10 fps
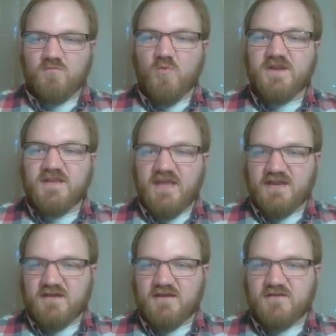one
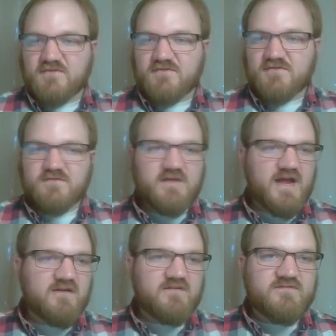gate of
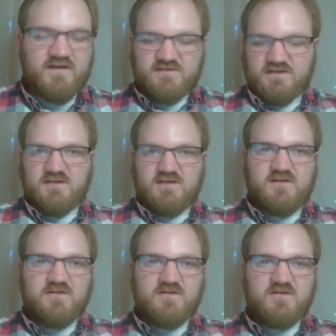IRF 510
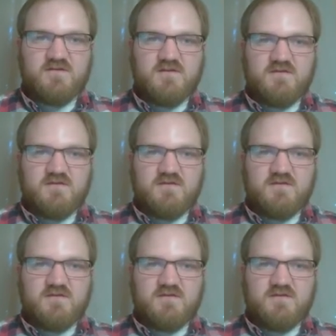here.